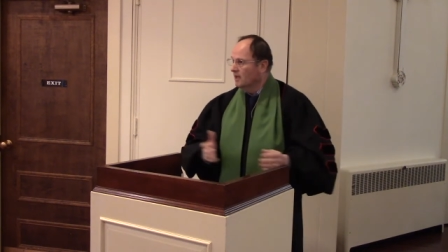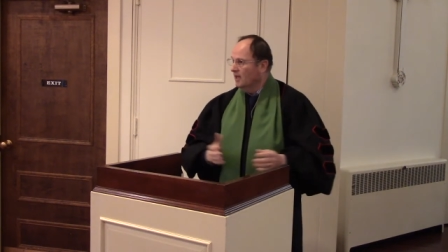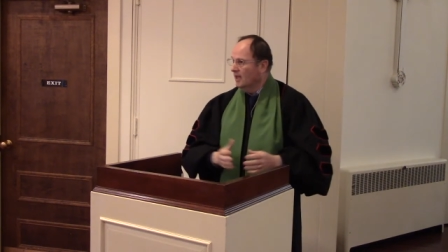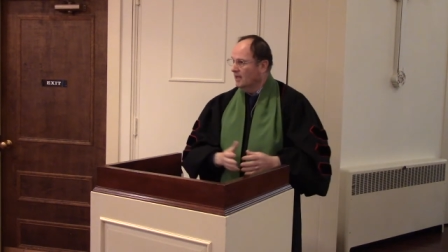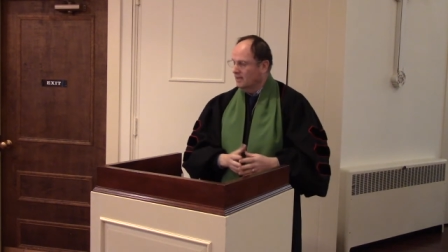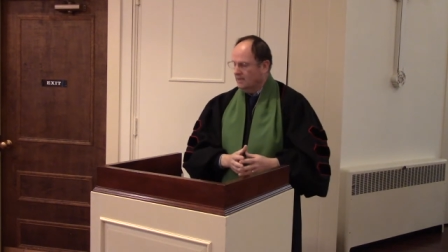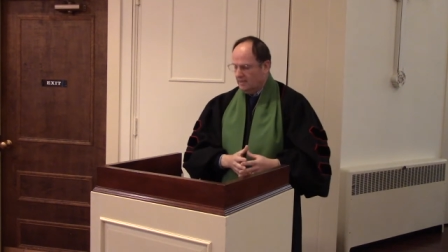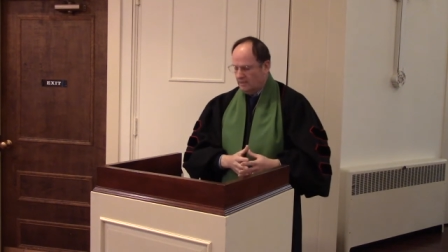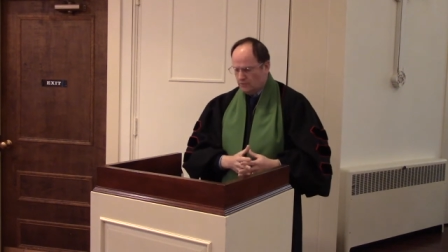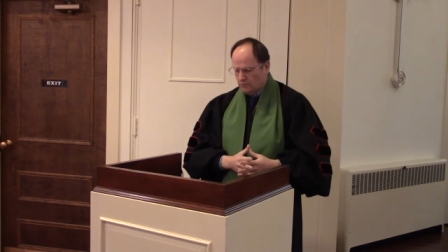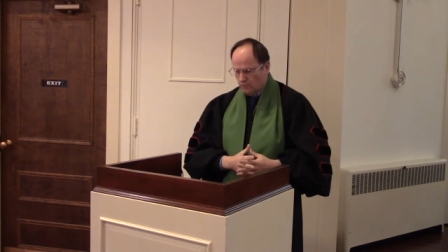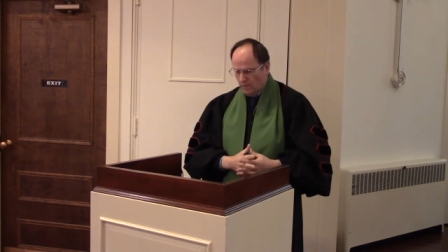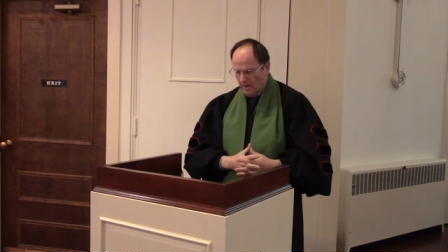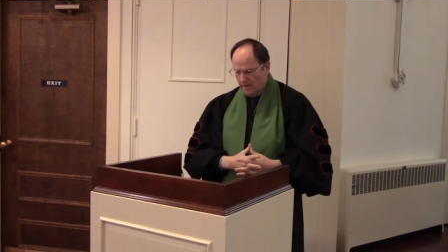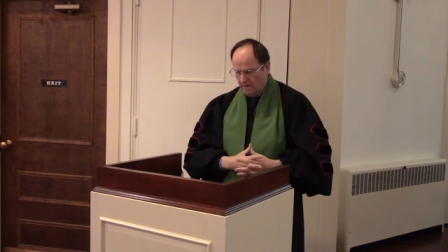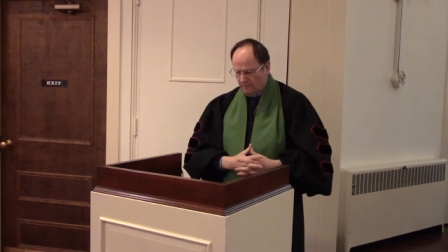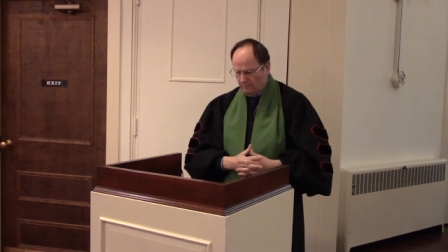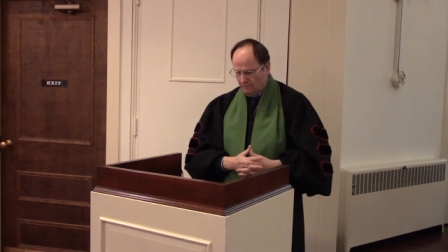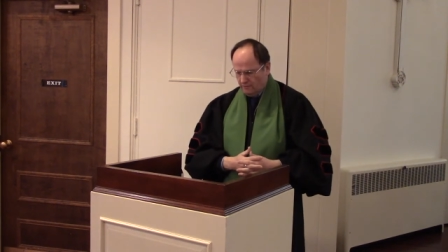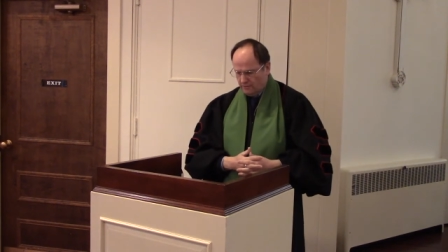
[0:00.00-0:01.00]
and he's
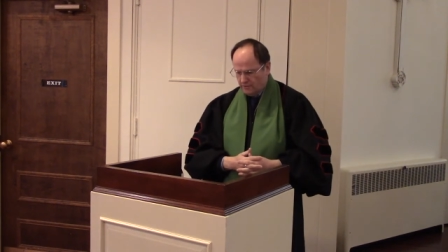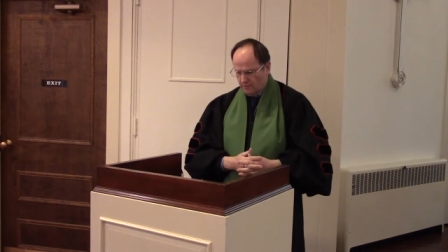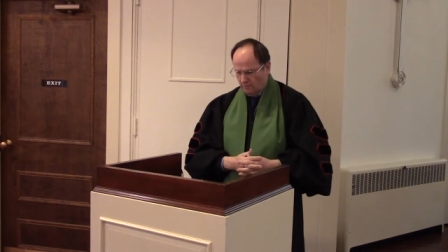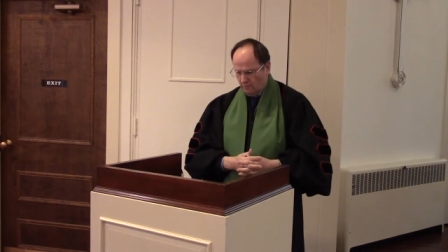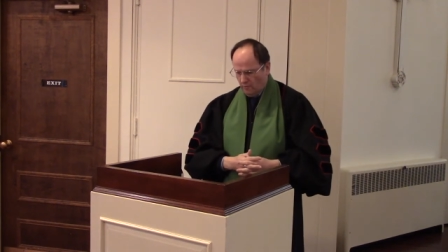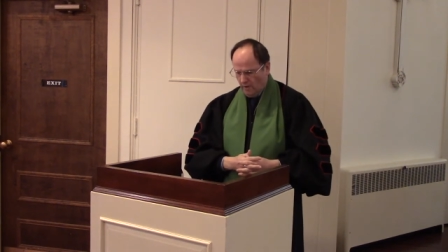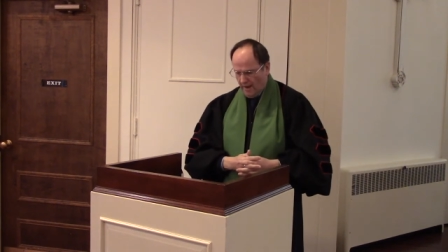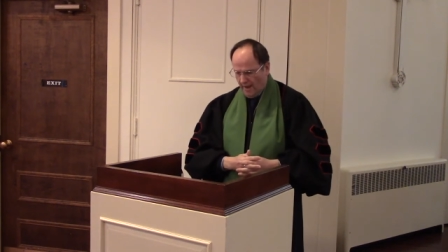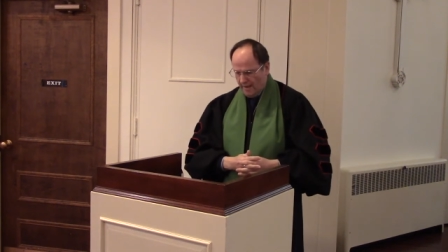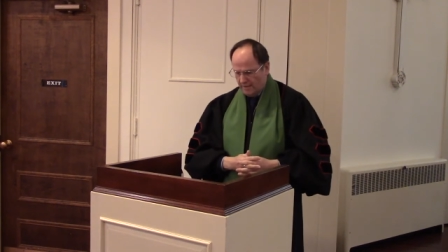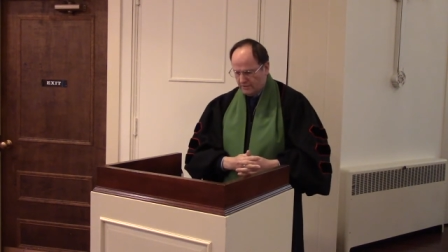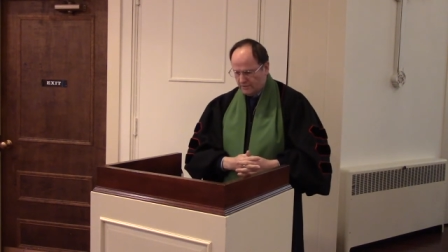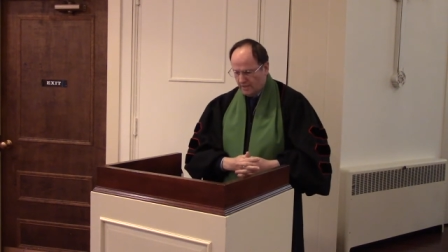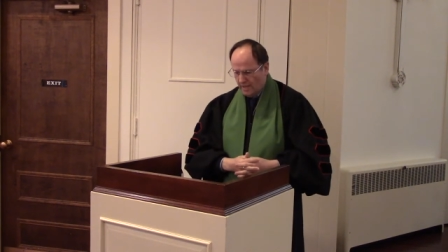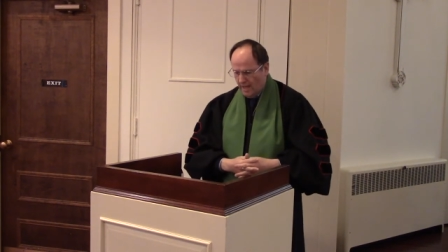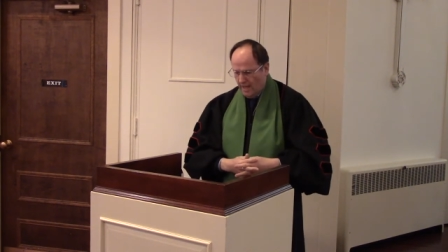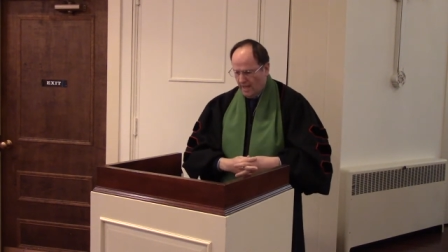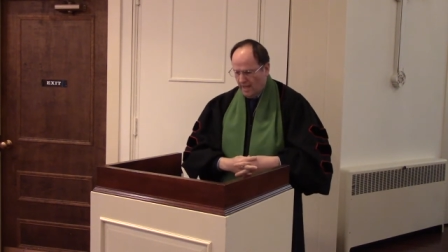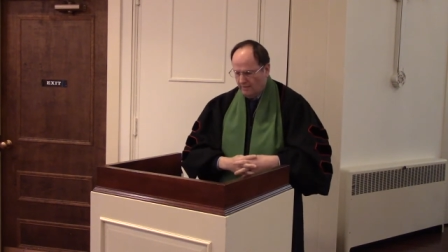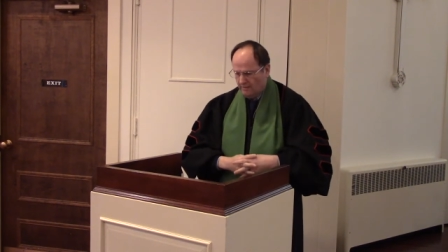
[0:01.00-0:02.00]
ready for some rest,
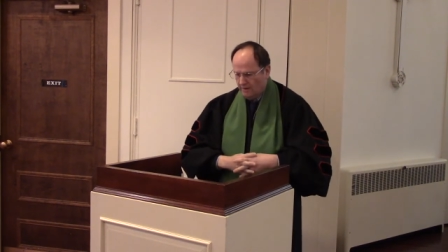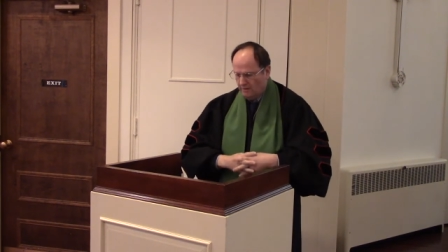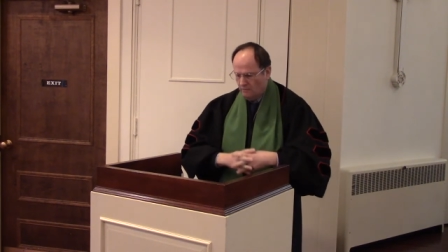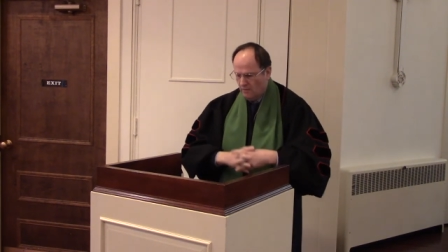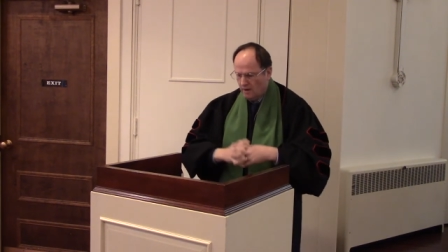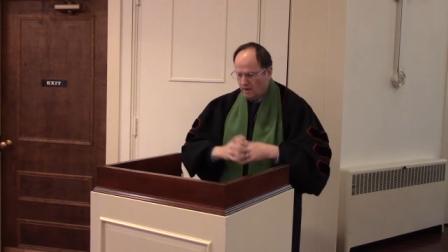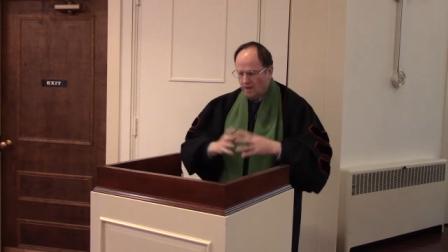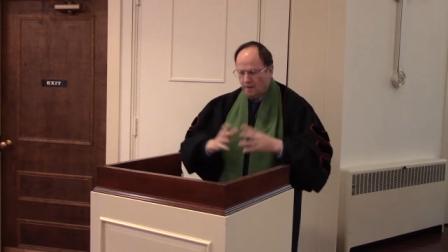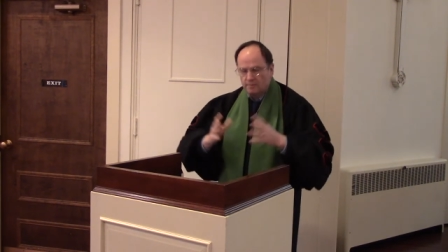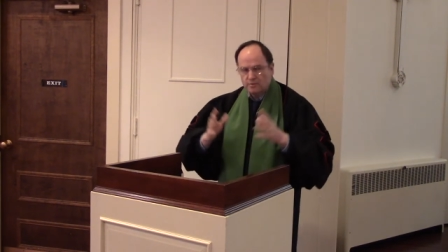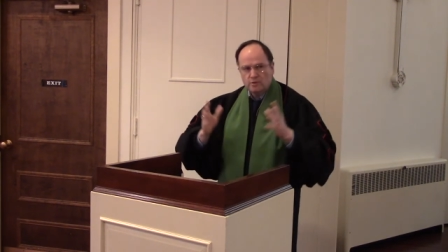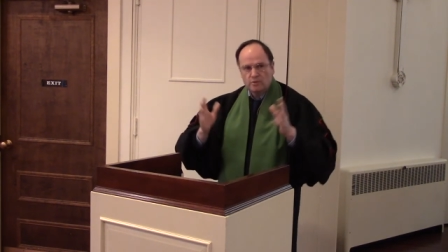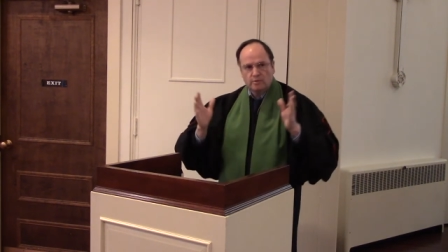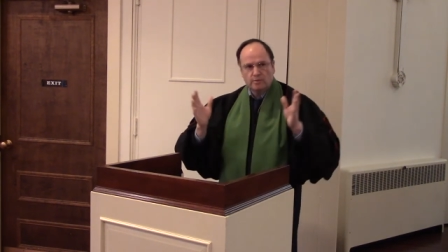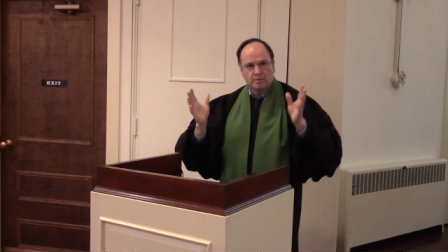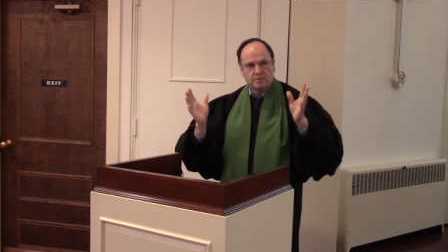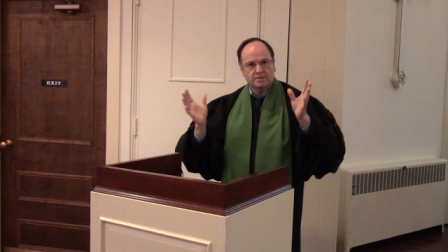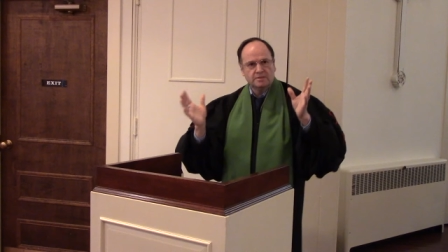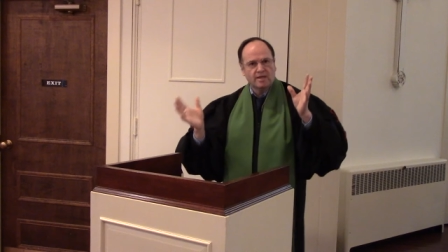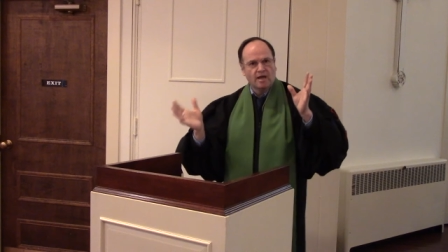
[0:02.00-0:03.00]
and they run up to him
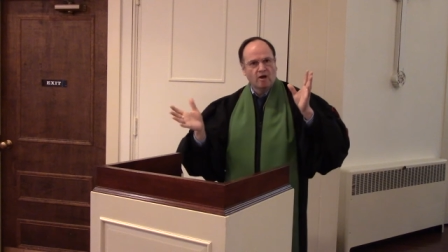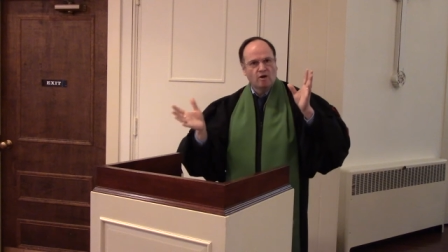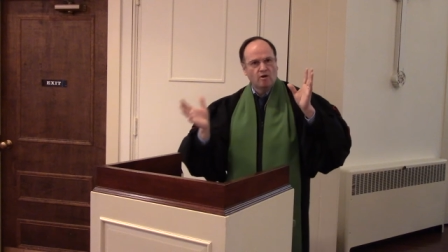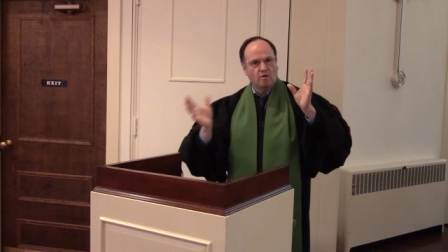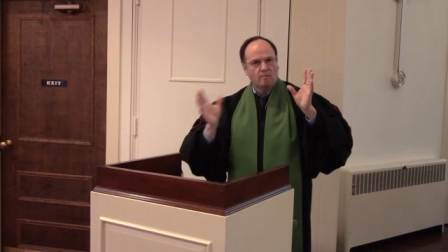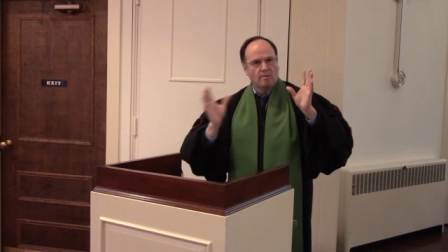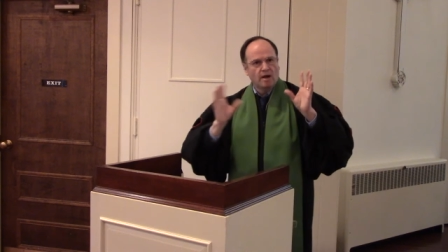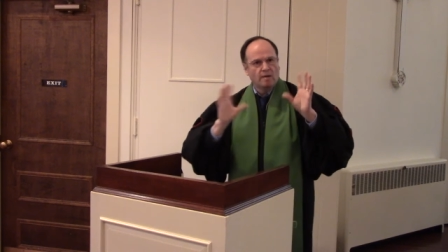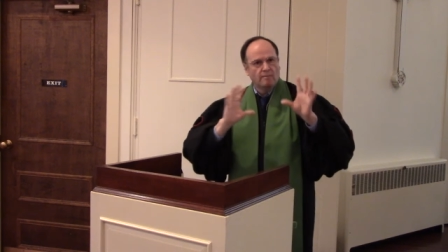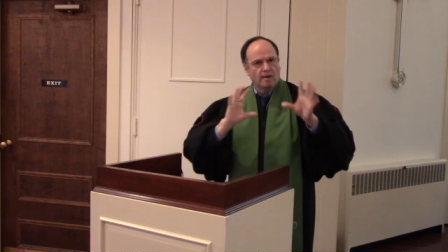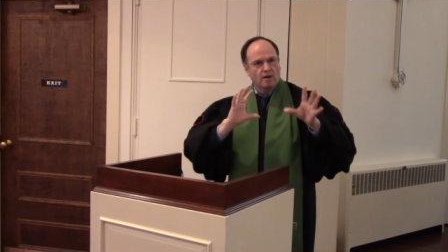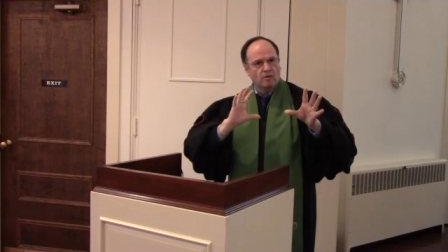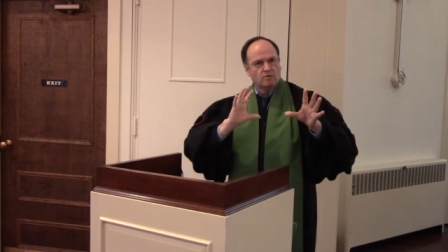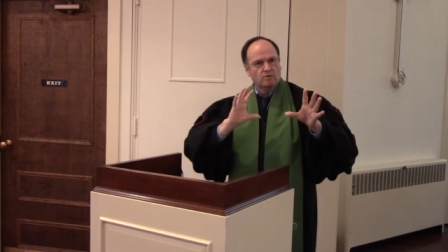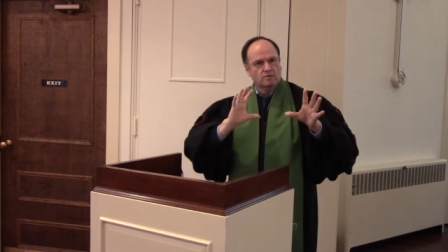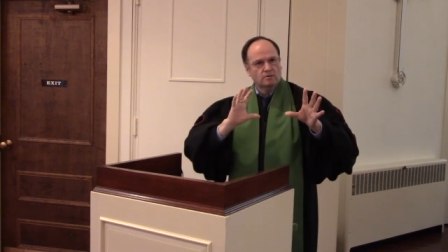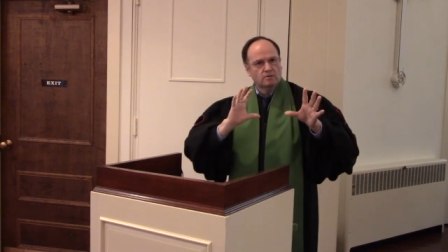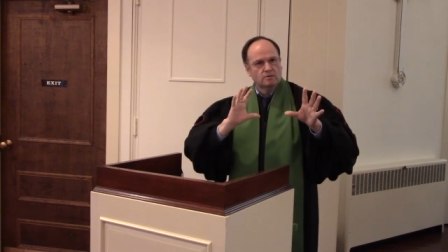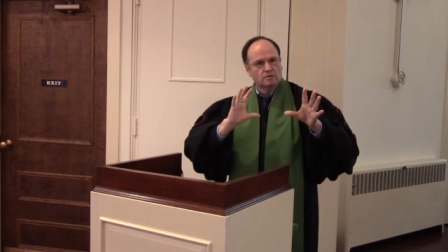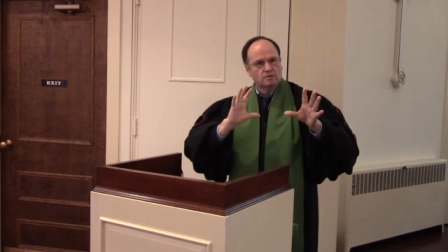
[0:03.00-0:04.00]
and tell him
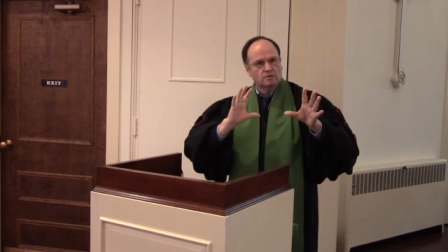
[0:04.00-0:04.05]
about